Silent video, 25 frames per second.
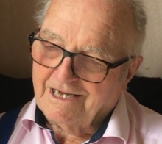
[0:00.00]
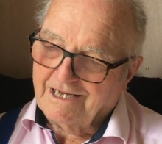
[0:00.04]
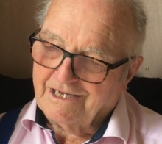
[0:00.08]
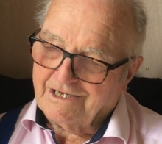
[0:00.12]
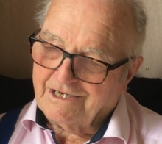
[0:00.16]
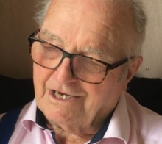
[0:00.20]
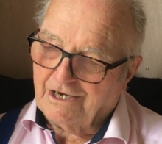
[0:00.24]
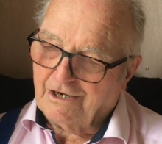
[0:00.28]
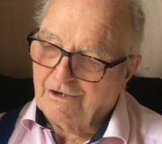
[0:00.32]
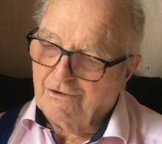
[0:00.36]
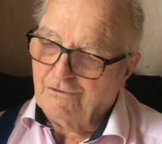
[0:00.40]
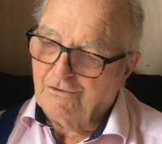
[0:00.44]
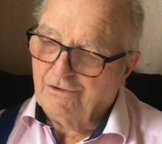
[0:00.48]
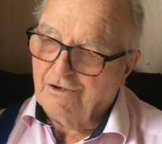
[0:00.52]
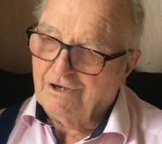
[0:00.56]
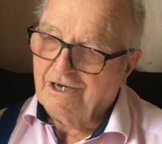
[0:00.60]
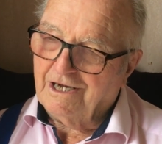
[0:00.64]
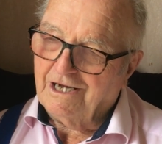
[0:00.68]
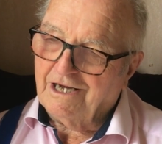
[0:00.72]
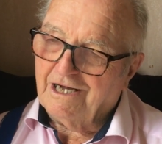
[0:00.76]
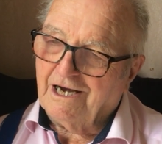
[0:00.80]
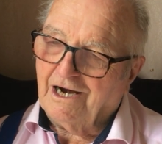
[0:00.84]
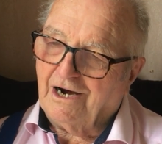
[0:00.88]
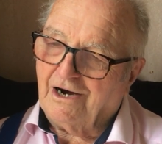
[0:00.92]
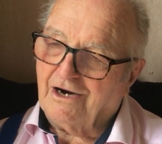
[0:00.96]
So
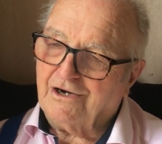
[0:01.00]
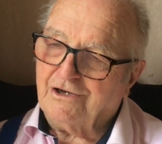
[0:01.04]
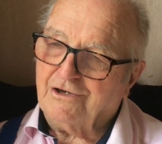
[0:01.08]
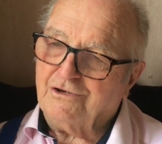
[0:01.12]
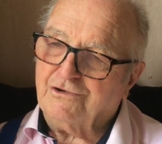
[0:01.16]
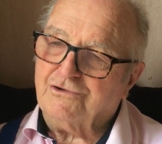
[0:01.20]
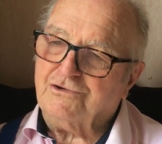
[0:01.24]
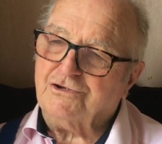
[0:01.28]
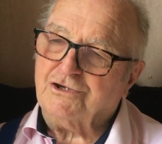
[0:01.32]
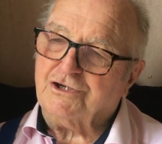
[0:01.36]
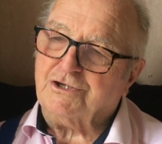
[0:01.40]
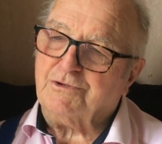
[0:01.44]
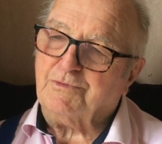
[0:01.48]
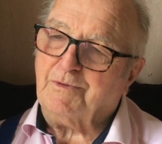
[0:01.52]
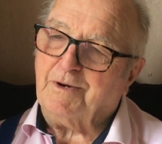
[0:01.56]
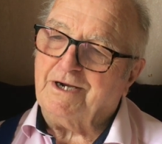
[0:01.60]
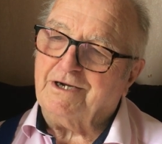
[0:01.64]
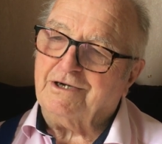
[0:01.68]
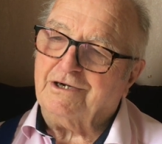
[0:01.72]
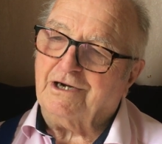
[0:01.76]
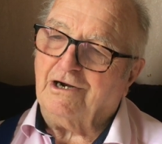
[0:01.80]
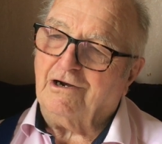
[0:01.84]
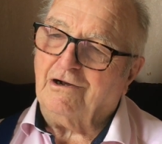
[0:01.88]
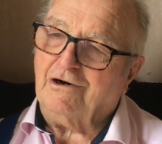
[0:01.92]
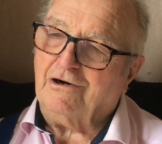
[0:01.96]
I used to
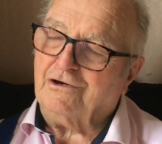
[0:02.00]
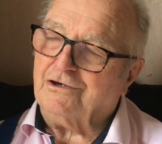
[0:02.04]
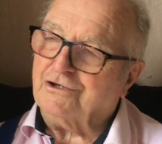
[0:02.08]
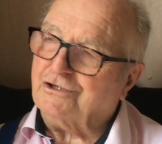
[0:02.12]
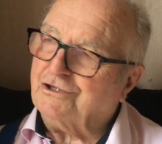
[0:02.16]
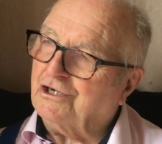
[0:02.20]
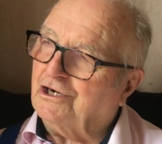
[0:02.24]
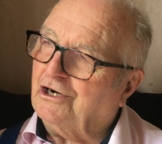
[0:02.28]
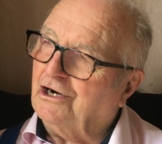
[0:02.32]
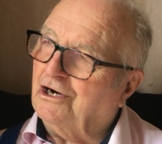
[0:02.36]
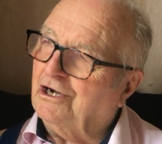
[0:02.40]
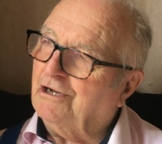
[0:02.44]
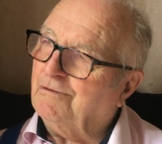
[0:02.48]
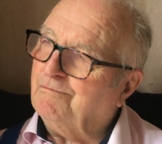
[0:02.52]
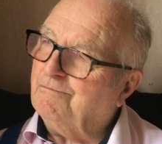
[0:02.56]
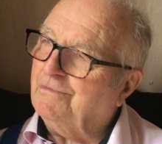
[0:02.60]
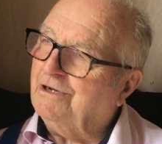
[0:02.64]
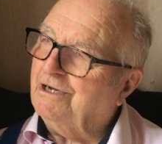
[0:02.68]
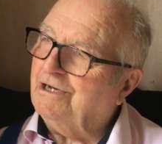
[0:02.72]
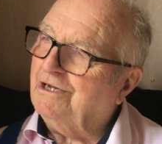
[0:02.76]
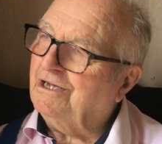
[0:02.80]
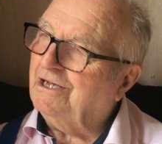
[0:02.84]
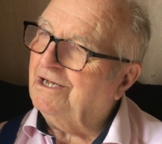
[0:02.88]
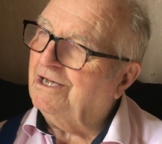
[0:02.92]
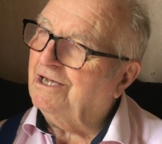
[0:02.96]
spend a lot of
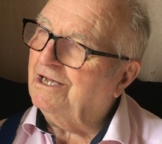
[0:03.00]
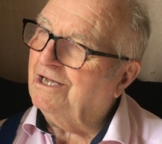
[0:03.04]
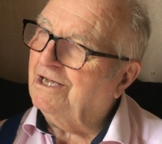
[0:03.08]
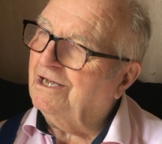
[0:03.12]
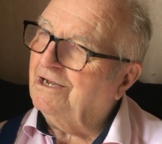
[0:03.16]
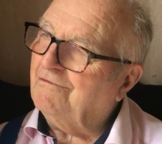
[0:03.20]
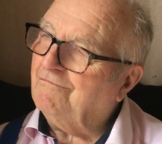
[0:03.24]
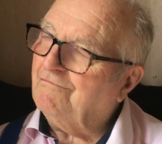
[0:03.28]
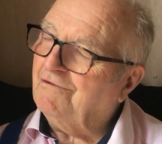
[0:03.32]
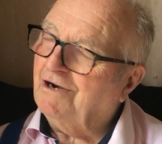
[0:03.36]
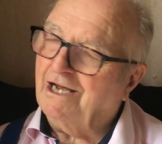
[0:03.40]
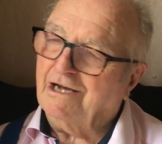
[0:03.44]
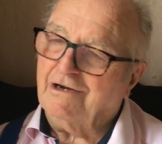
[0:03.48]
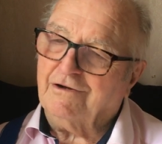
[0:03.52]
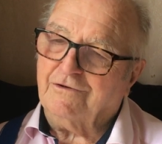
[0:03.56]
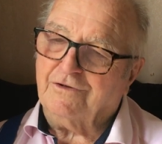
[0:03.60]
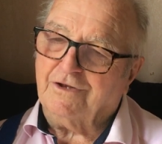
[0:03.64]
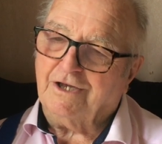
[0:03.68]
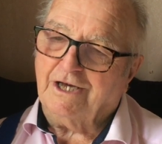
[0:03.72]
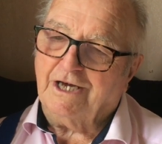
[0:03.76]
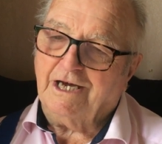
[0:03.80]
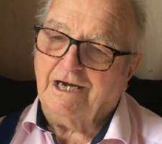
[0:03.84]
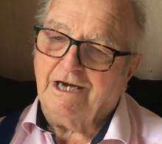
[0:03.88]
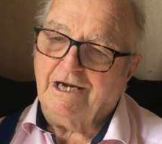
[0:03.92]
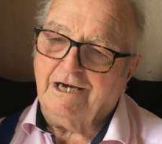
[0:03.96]
time round
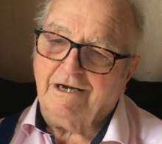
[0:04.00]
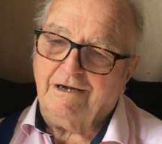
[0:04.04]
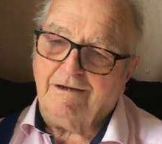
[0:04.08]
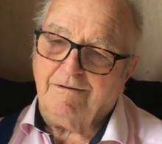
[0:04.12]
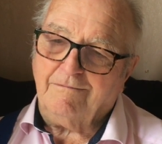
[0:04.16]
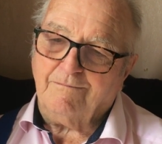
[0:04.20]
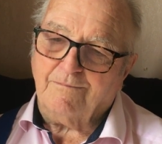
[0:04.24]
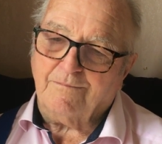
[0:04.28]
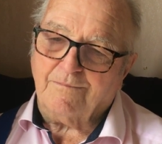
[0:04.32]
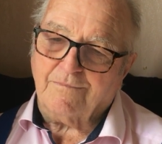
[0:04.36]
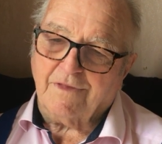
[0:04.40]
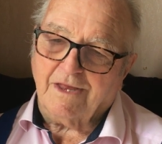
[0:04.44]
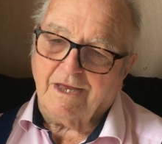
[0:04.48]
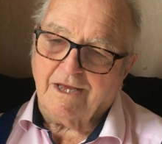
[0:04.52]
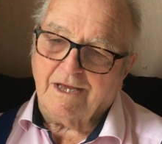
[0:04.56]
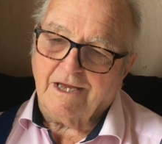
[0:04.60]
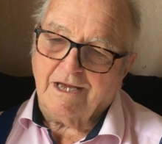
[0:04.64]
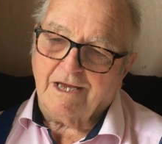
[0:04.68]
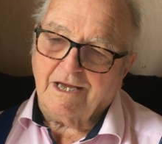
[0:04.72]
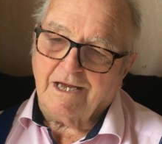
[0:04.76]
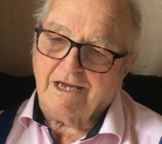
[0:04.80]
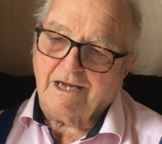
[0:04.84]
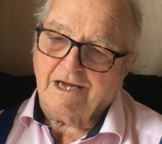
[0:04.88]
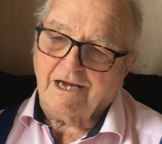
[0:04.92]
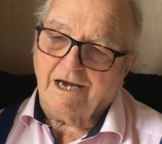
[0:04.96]
there,
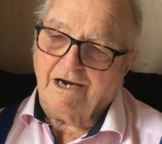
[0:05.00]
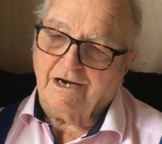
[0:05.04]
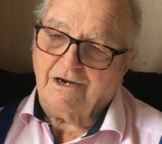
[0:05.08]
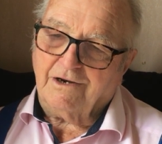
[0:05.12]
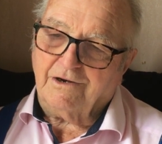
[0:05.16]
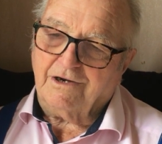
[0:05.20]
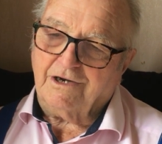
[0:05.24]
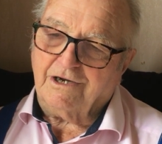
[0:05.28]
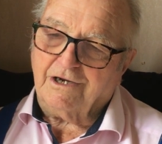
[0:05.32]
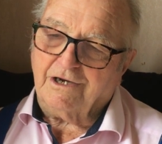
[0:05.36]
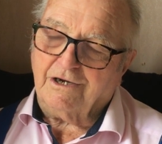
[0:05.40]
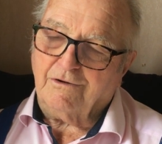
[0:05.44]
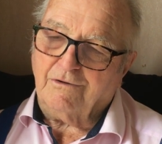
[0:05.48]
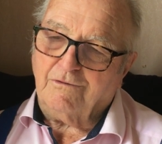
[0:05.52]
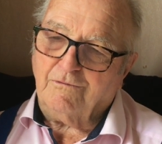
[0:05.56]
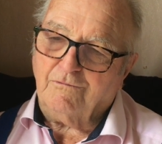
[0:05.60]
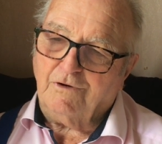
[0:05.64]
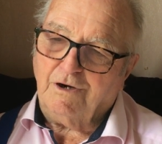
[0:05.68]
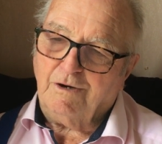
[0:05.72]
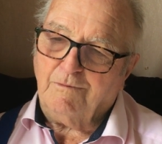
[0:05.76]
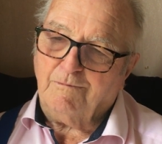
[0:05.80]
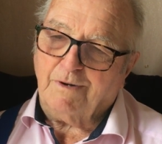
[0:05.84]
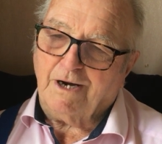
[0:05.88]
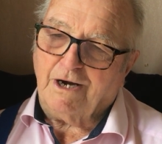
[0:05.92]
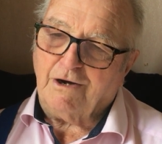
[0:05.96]
and
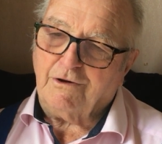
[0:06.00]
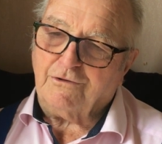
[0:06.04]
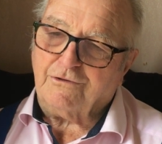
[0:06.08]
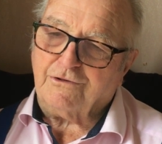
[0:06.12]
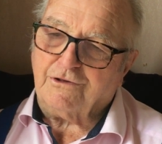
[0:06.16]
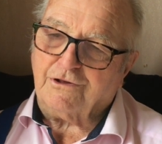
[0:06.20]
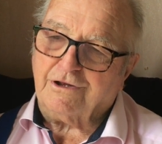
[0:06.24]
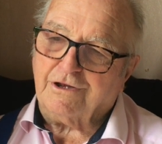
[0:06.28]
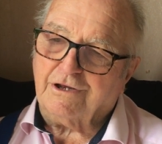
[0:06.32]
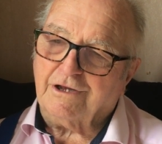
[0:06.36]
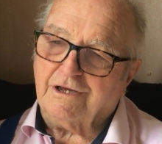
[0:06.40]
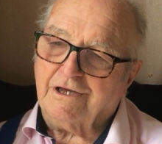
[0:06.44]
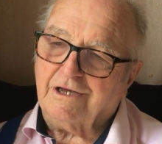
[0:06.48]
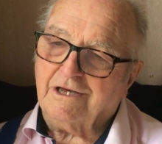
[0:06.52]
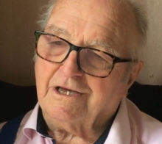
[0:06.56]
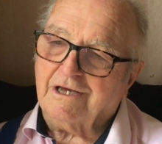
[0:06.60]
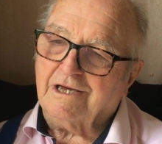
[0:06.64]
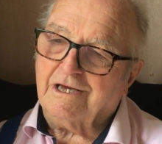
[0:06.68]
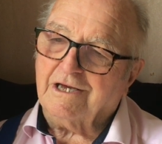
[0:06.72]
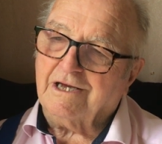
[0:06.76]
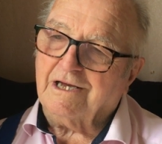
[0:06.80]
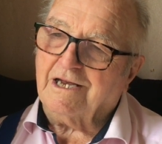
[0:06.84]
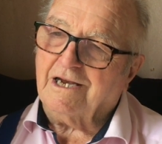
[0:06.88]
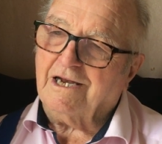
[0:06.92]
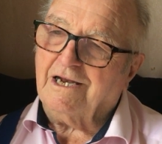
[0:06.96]
we both
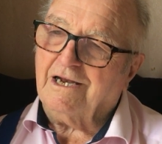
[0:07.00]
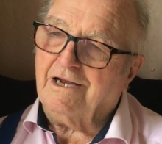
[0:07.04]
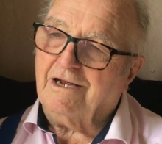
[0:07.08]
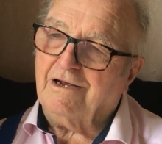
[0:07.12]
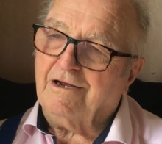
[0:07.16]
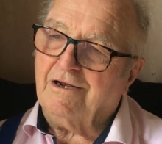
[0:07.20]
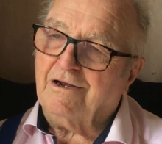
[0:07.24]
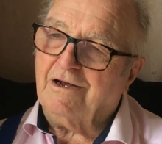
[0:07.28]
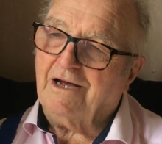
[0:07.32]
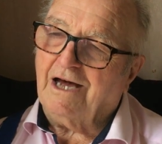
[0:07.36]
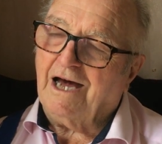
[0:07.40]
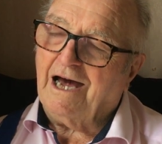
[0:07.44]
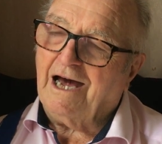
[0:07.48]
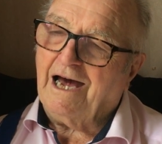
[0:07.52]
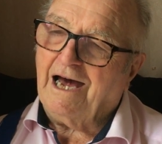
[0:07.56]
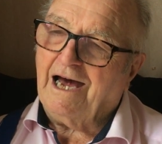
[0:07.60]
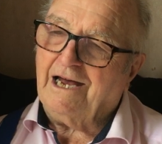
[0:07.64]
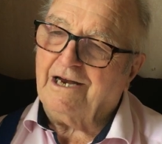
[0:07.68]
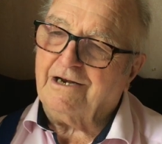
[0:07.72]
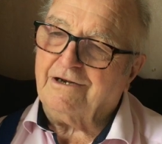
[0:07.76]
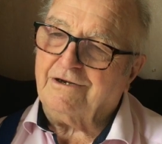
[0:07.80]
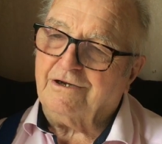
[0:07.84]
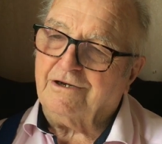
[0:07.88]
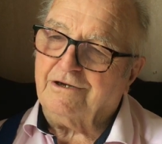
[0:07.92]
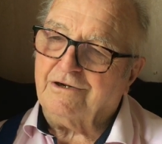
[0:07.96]

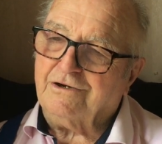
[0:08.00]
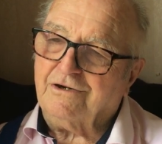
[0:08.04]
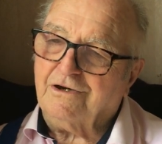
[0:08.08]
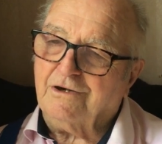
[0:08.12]
had